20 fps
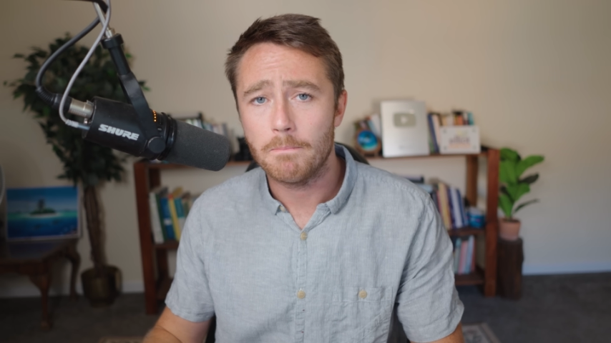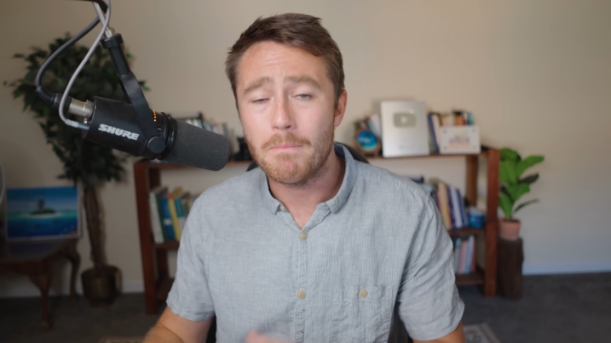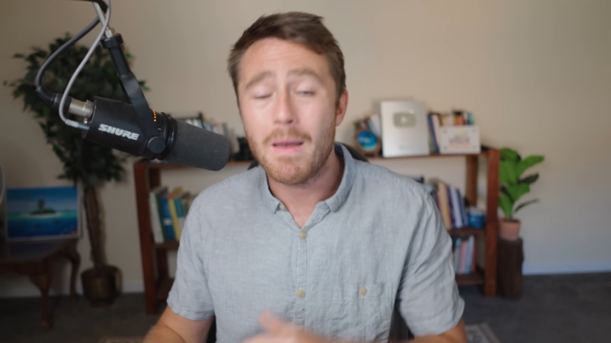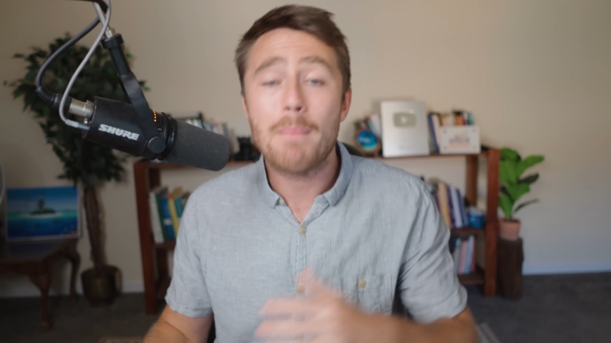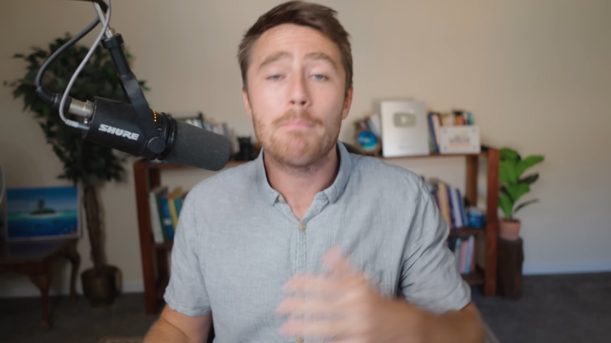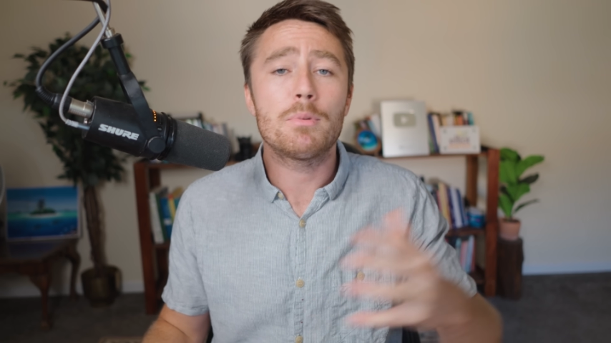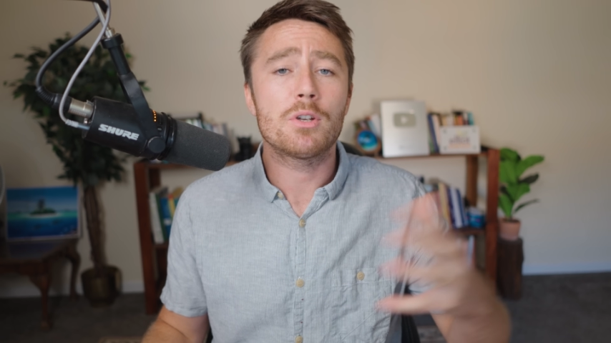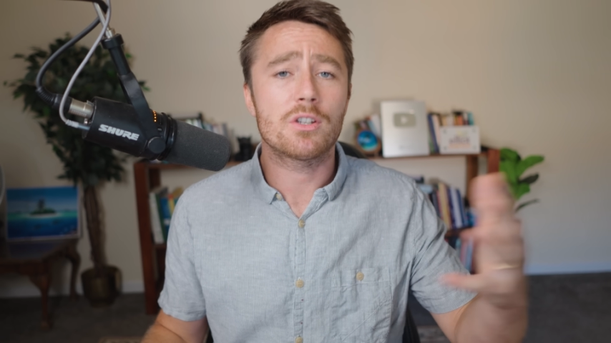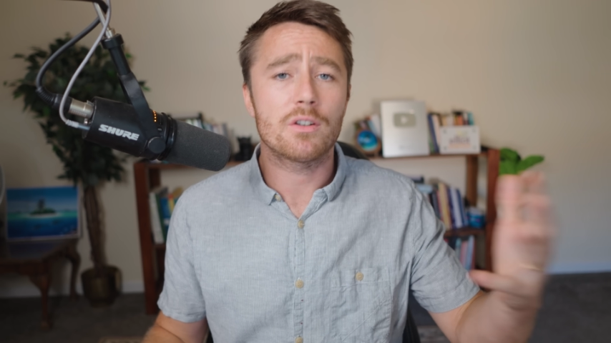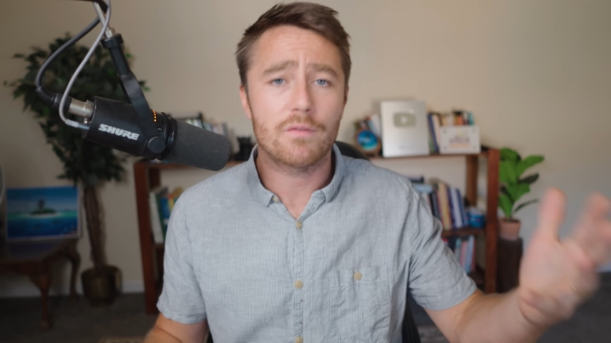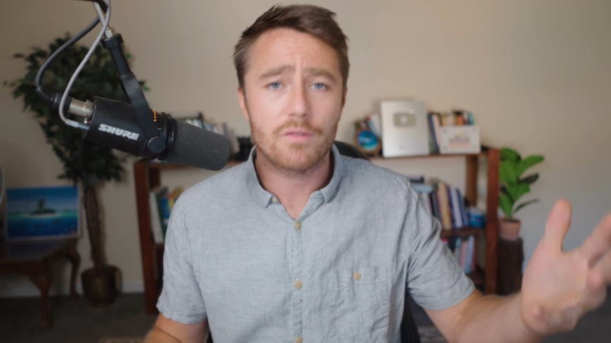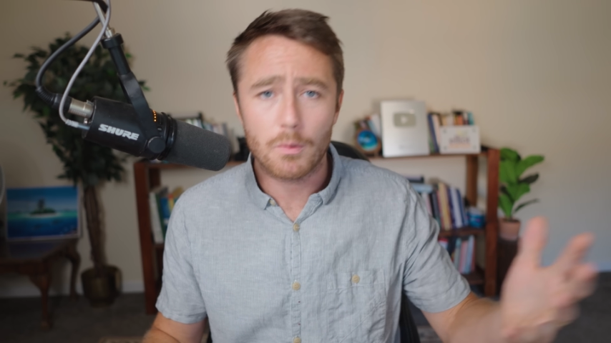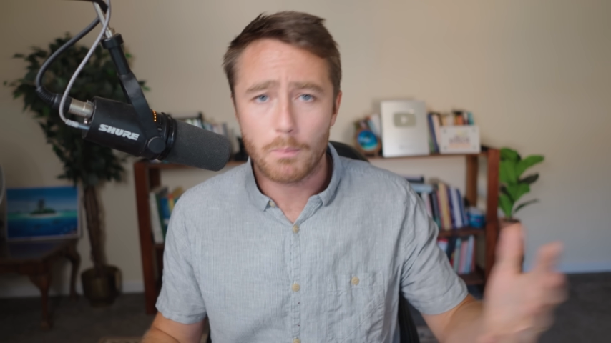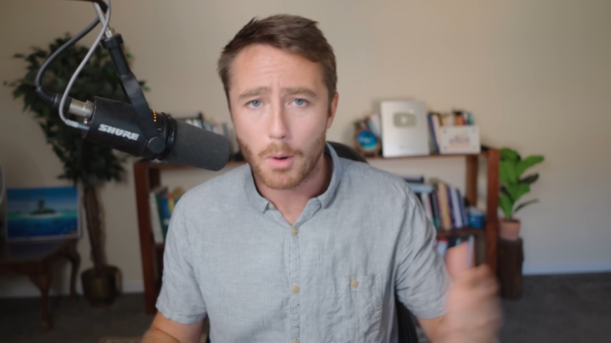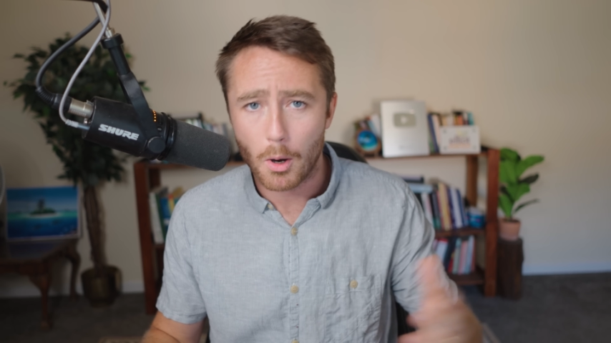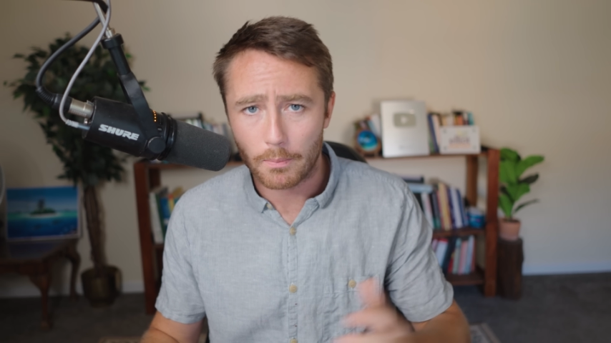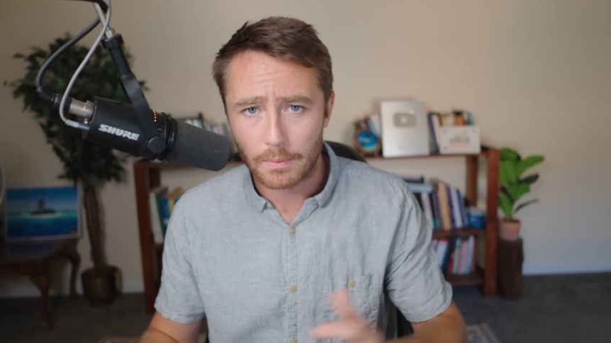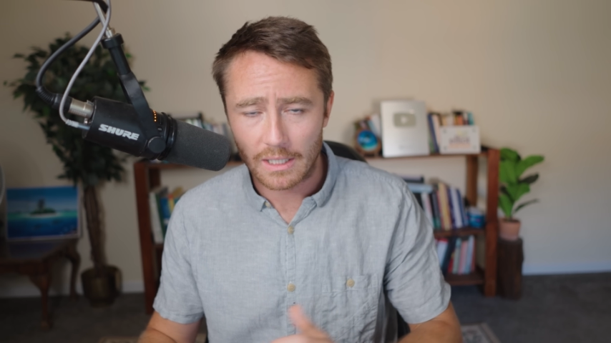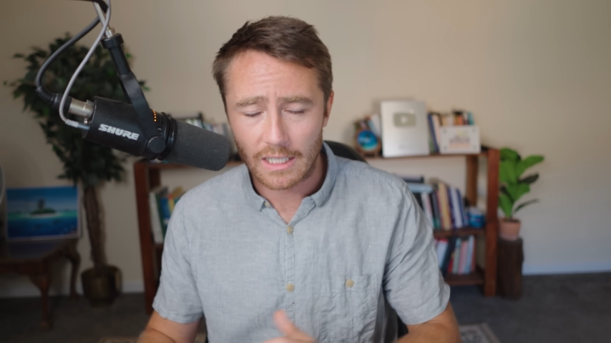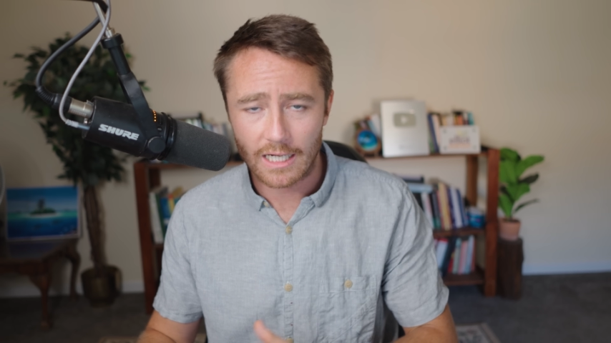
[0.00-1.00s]
members of the
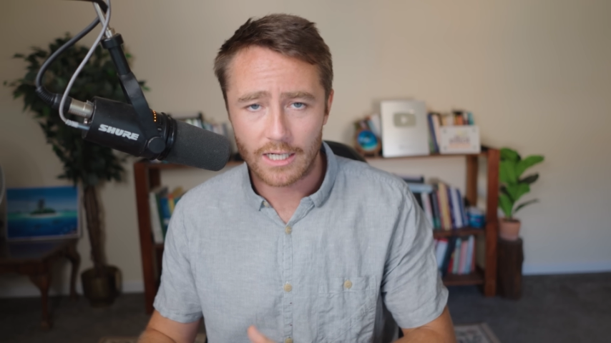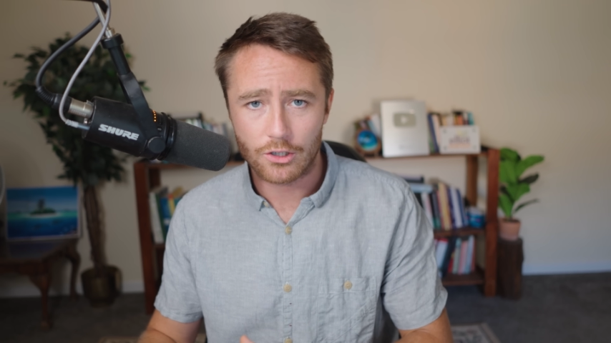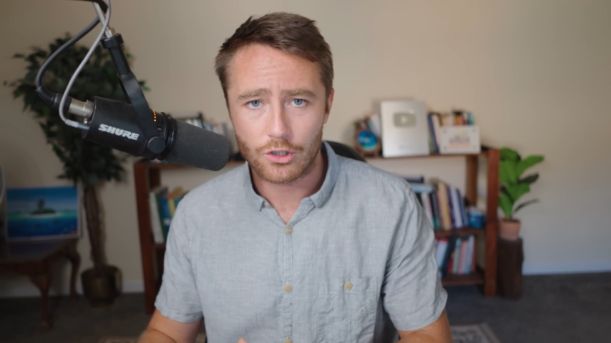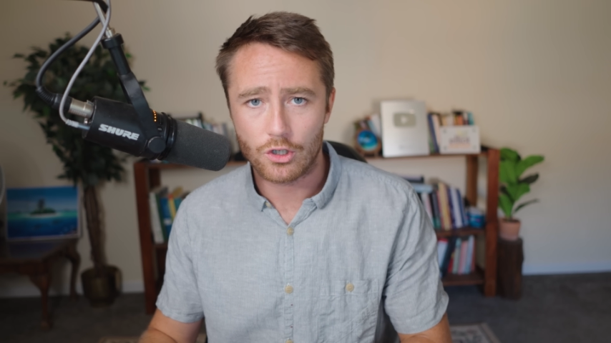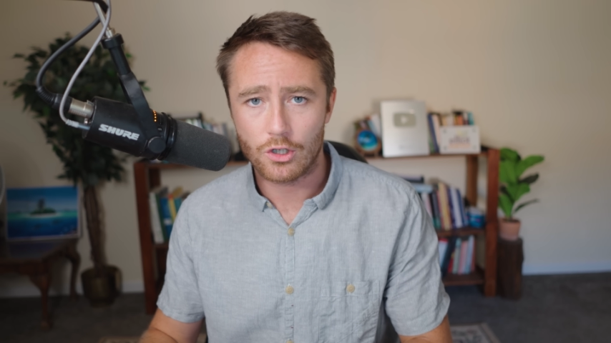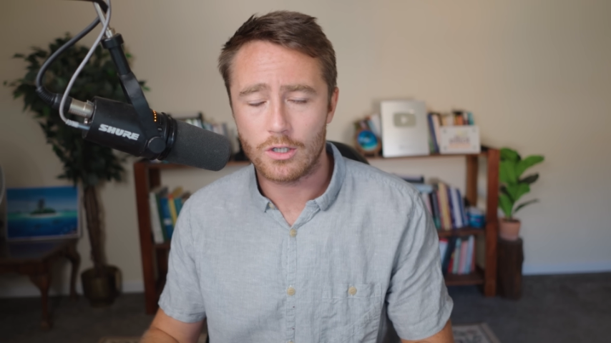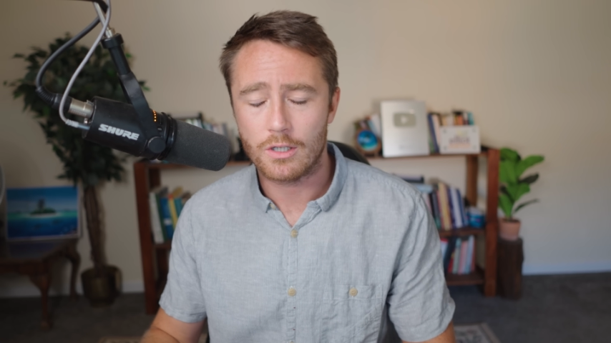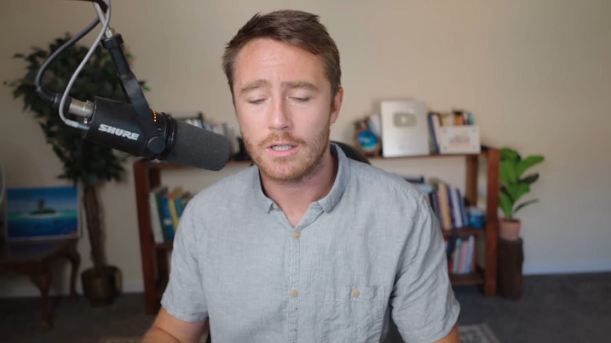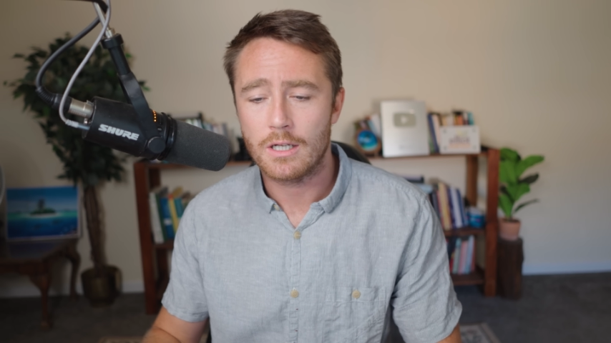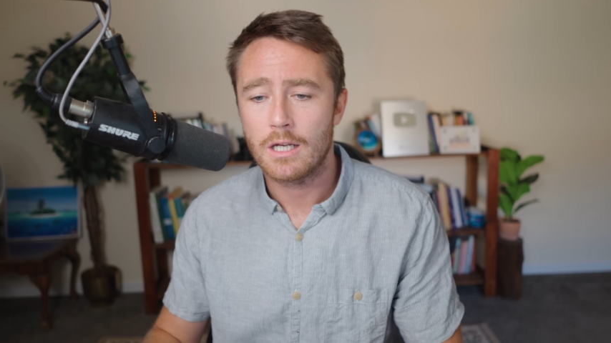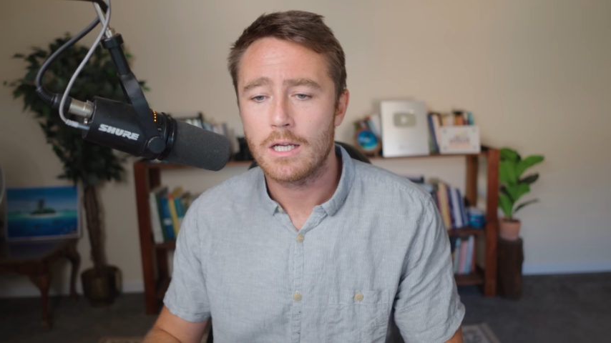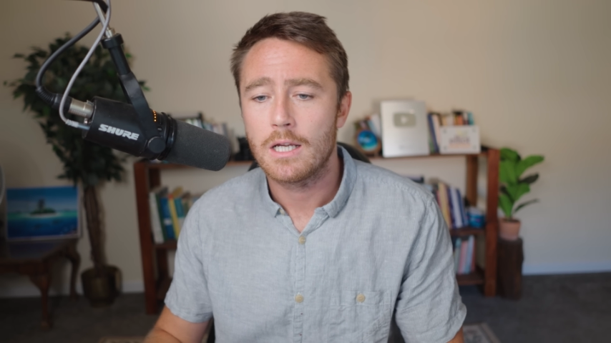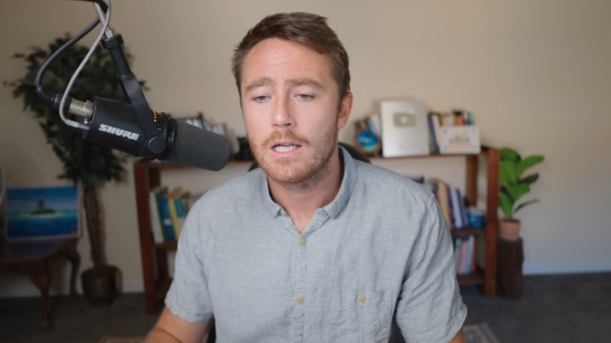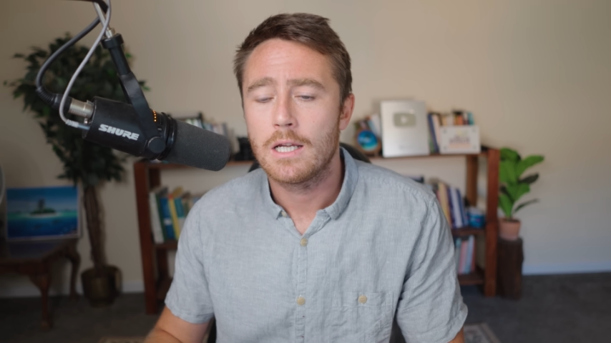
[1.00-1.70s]
population